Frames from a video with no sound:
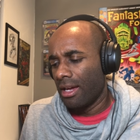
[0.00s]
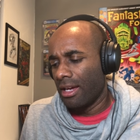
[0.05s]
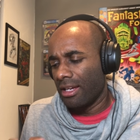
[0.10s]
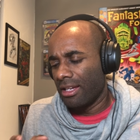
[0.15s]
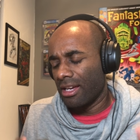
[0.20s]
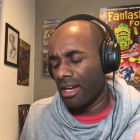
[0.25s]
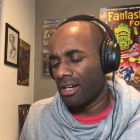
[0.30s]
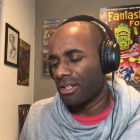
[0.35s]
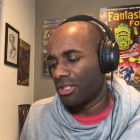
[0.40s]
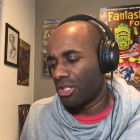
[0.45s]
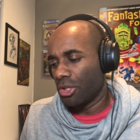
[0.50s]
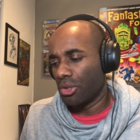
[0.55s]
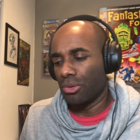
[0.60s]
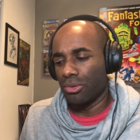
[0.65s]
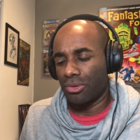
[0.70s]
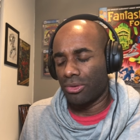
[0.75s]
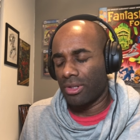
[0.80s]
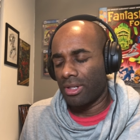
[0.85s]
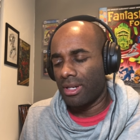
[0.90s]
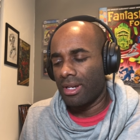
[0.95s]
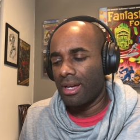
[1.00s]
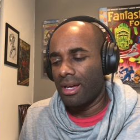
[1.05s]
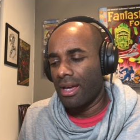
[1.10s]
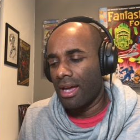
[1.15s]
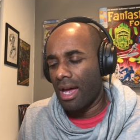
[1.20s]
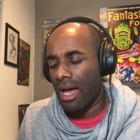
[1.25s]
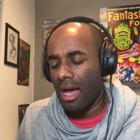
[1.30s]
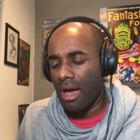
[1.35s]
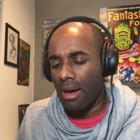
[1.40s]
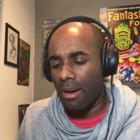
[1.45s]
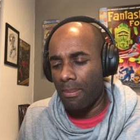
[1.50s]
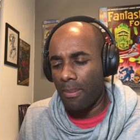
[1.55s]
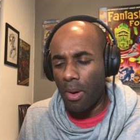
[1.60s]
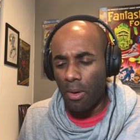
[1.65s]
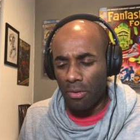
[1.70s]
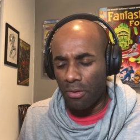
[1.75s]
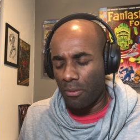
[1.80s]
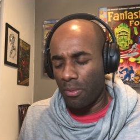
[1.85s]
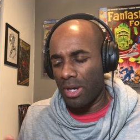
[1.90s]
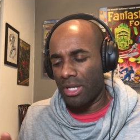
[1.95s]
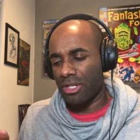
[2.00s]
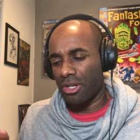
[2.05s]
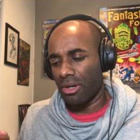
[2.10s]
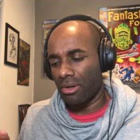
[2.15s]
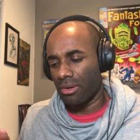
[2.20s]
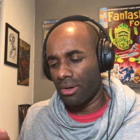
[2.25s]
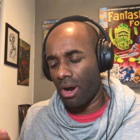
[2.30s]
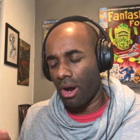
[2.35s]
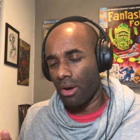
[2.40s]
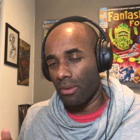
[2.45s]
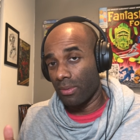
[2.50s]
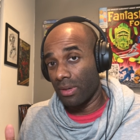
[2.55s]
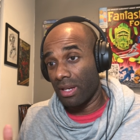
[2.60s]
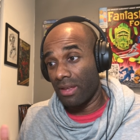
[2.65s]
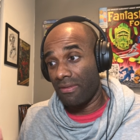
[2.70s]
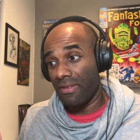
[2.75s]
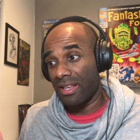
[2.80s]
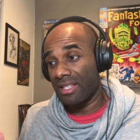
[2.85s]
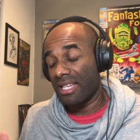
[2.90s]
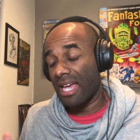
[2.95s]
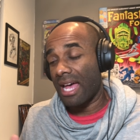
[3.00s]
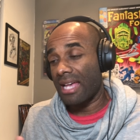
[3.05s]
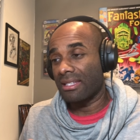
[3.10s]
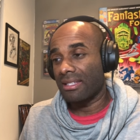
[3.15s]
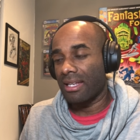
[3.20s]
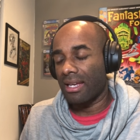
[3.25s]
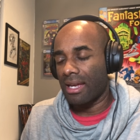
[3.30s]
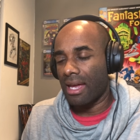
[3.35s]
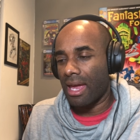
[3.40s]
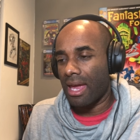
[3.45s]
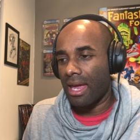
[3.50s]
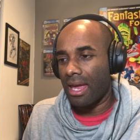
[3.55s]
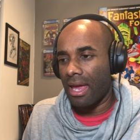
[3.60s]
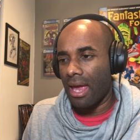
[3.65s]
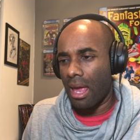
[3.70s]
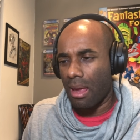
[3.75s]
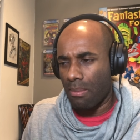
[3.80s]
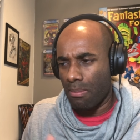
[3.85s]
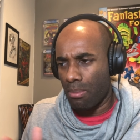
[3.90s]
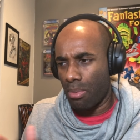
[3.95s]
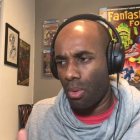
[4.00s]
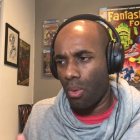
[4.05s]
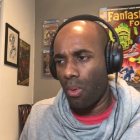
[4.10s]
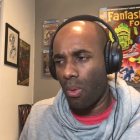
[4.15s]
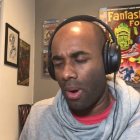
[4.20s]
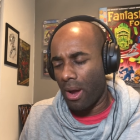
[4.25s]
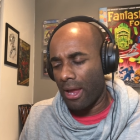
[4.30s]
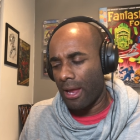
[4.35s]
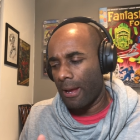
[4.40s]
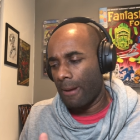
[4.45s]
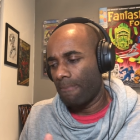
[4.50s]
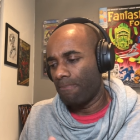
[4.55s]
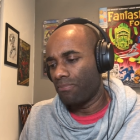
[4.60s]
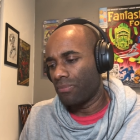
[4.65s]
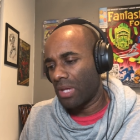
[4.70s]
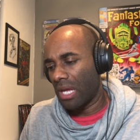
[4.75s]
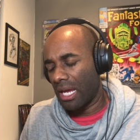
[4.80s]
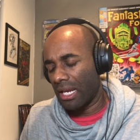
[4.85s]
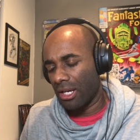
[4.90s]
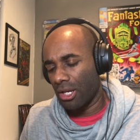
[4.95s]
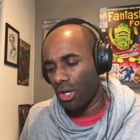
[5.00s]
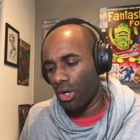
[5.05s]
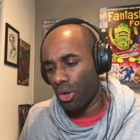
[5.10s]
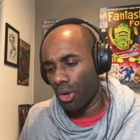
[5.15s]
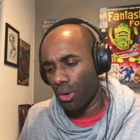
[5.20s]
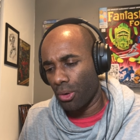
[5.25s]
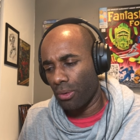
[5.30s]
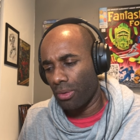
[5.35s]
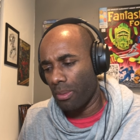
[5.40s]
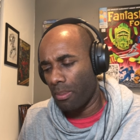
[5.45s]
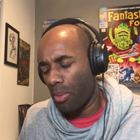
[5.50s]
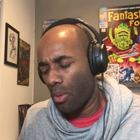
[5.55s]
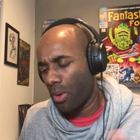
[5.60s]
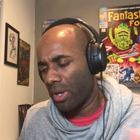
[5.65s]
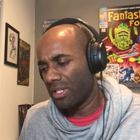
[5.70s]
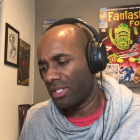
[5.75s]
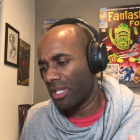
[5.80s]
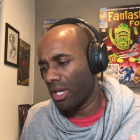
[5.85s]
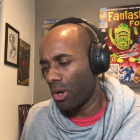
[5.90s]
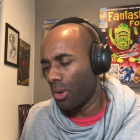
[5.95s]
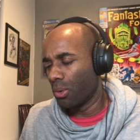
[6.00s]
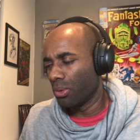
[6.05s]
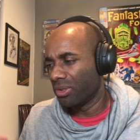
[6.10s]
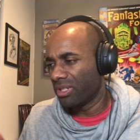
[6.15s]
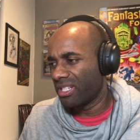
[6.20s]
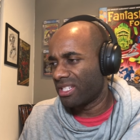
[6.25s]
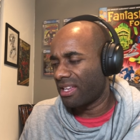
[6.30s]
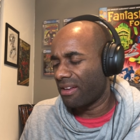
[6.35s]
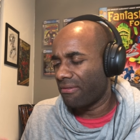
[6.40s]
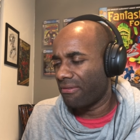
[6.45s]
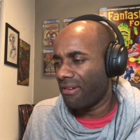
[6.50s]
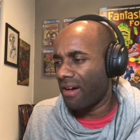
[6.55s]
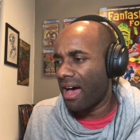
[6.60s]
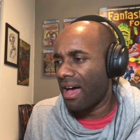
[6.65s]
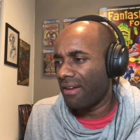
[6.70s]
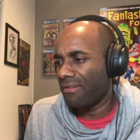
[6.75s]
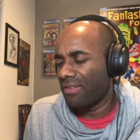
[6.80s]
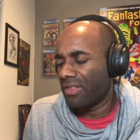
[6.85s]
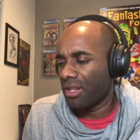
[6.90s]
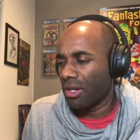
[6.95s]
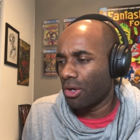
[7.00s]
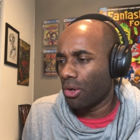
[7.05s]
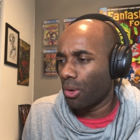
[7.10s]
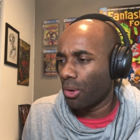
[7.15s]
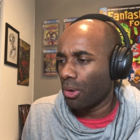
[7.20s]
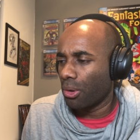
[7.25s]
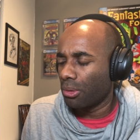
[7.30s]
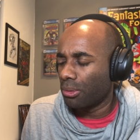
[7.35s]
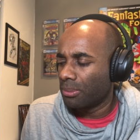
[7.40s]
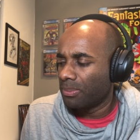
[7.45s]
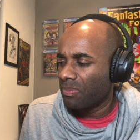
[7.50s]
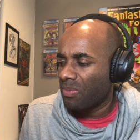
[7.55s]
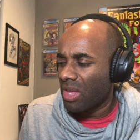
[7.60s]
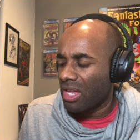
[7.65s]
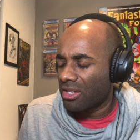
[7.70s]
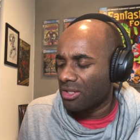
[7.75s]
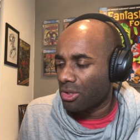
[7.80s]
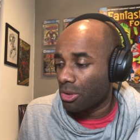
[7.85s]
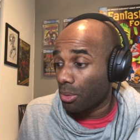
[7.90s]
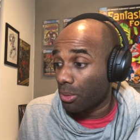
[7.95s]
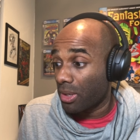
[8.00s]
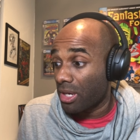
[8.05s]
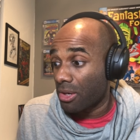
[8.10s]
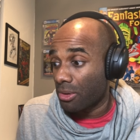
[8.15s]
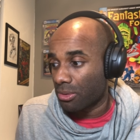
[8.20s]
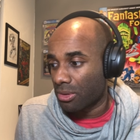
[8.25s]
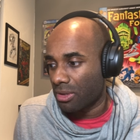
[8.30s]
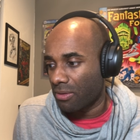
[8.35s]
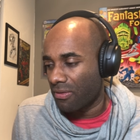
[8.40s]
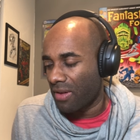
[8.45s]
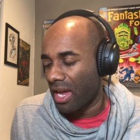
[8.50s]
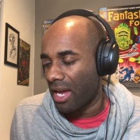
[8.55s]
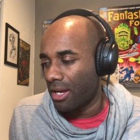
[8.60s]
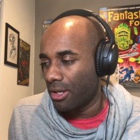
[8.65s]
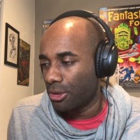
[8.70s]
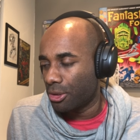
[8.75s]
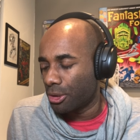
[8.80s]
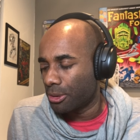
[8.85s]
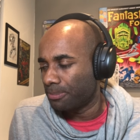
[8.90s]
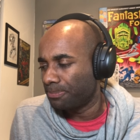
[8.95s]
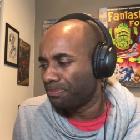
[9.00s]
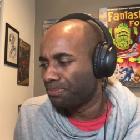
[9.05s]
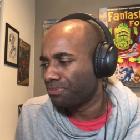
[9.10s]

young children, uh, both of which are, are really fantastic. A, a boy and a girl. The boy is the oldest at five, and the girl is three years of age.